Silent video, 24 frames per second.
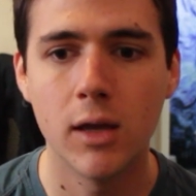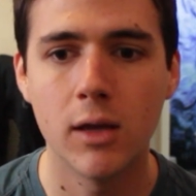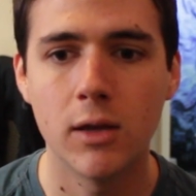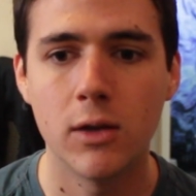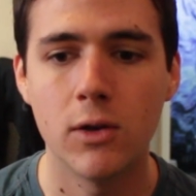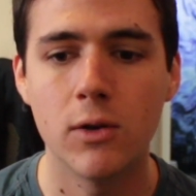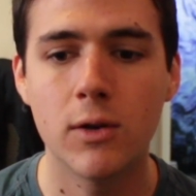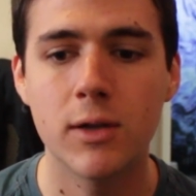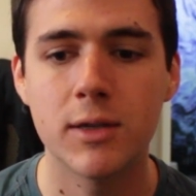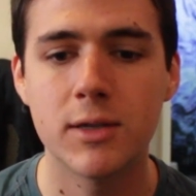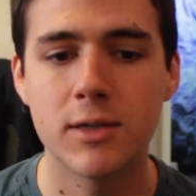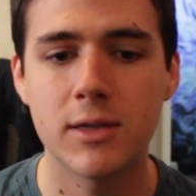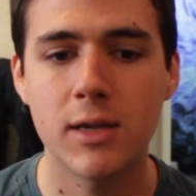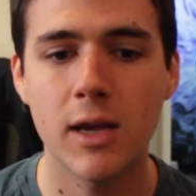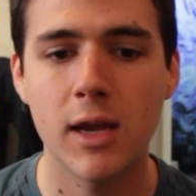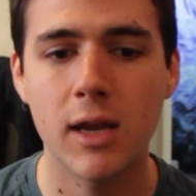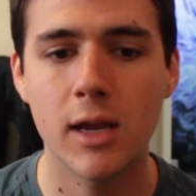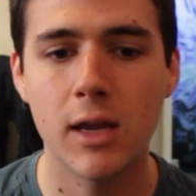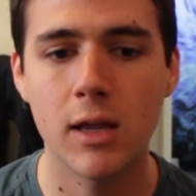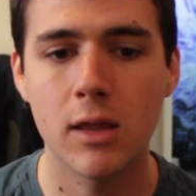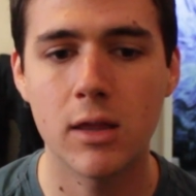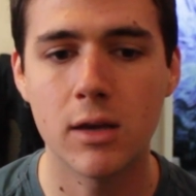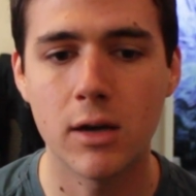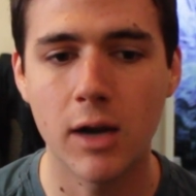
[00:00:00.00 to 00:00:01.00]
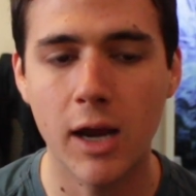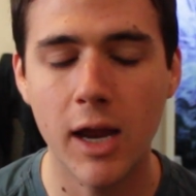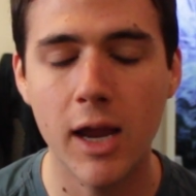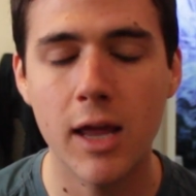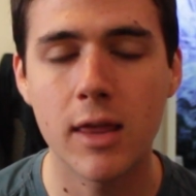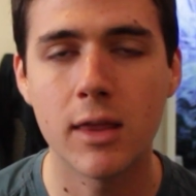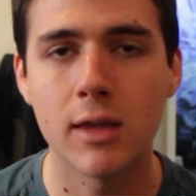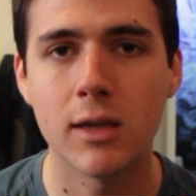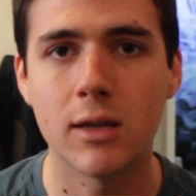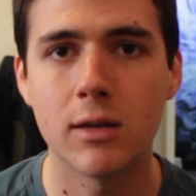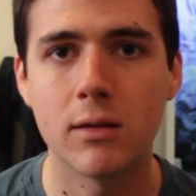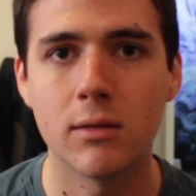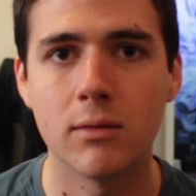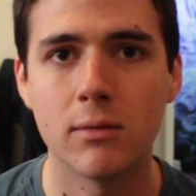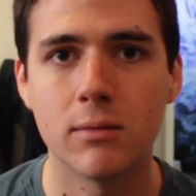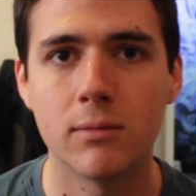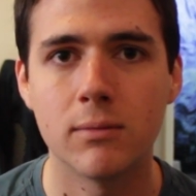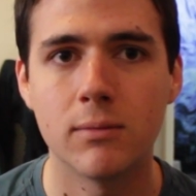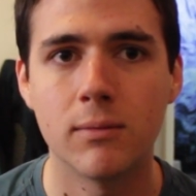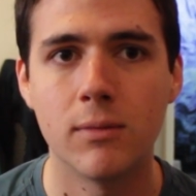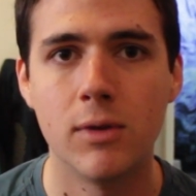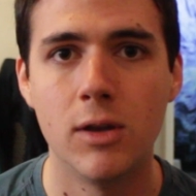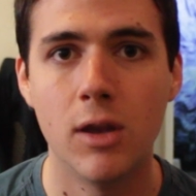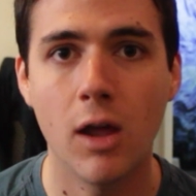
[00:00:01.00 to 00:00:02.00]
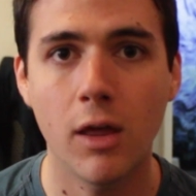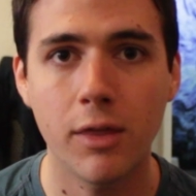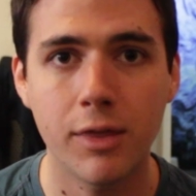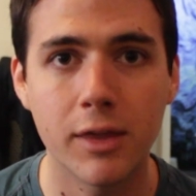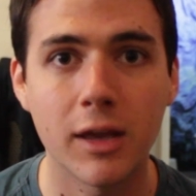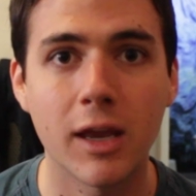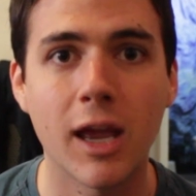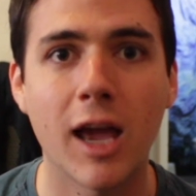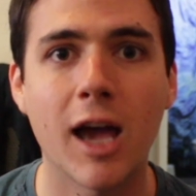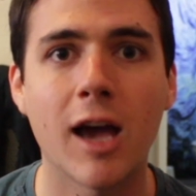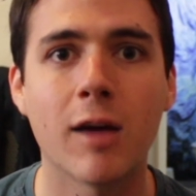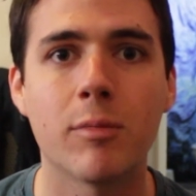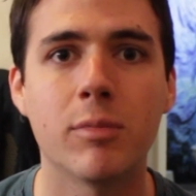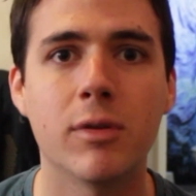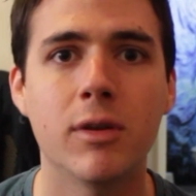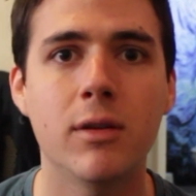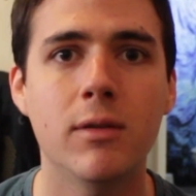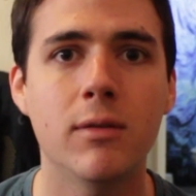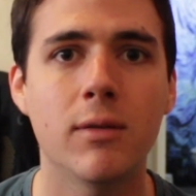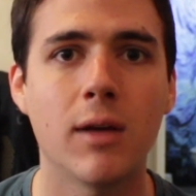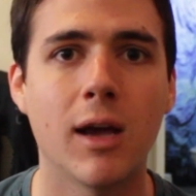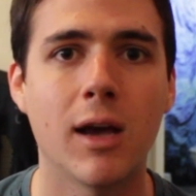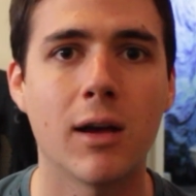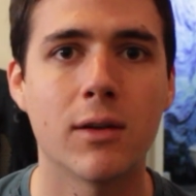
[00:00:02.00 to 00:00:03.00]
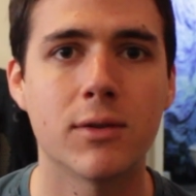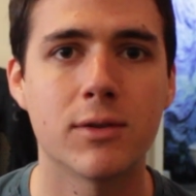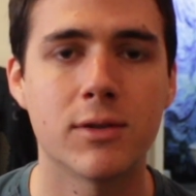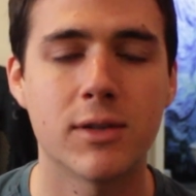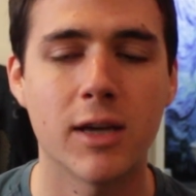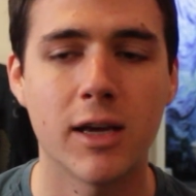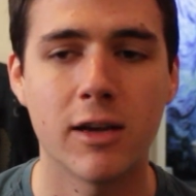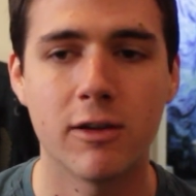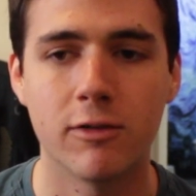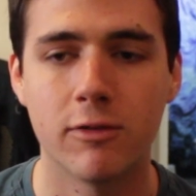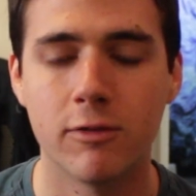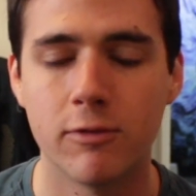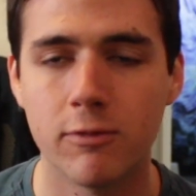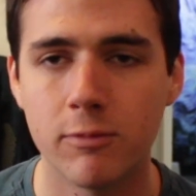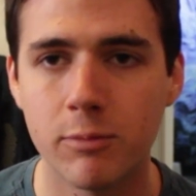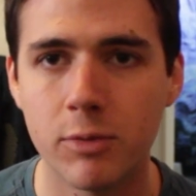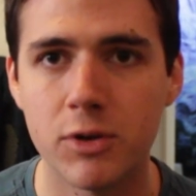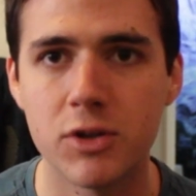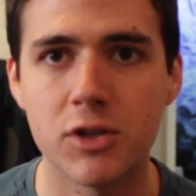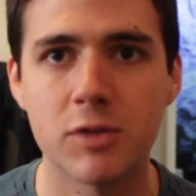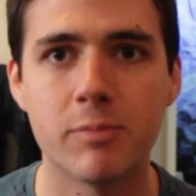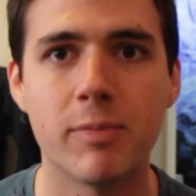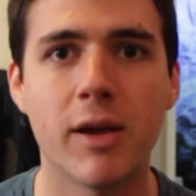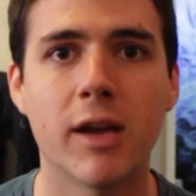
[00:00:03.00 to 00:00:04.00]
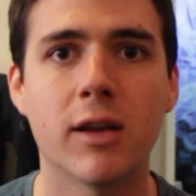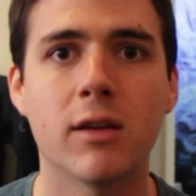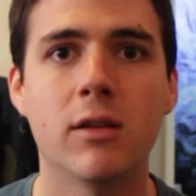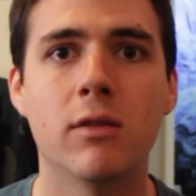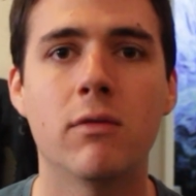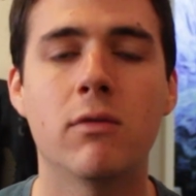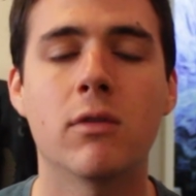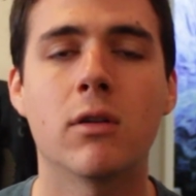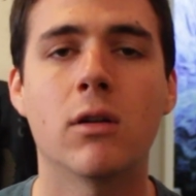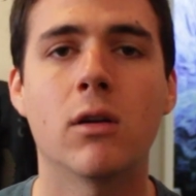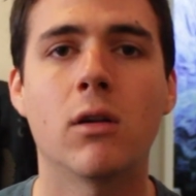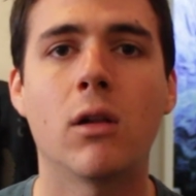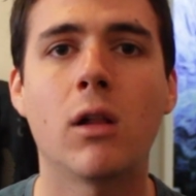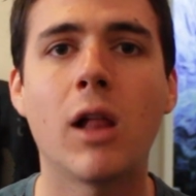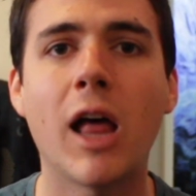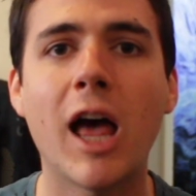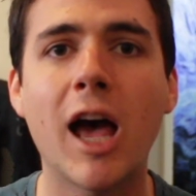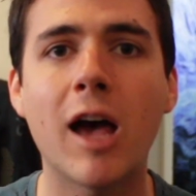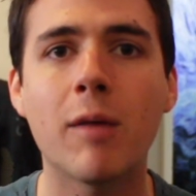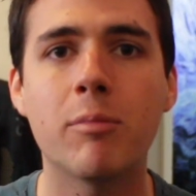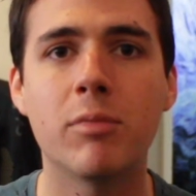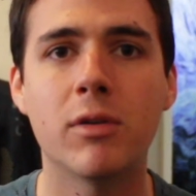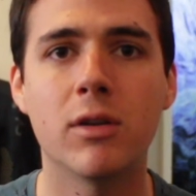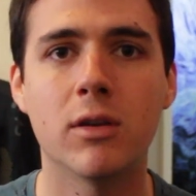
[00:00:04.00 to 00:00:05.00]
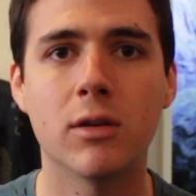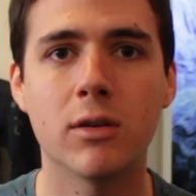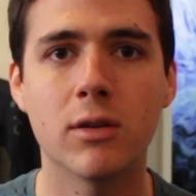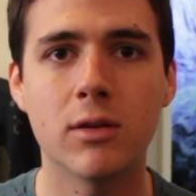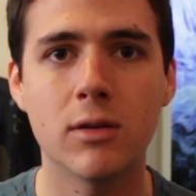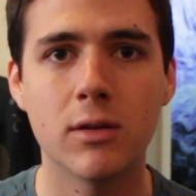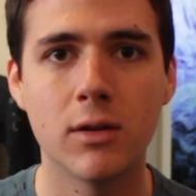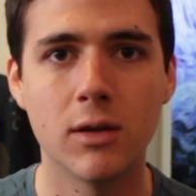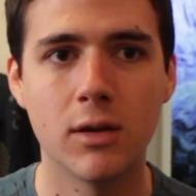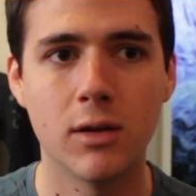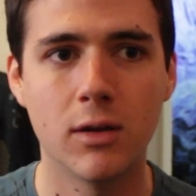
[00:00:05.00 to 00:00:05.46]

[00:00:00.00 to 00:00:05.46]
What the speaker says: you could say either A, that nothing happened outside of perspective, that it all happened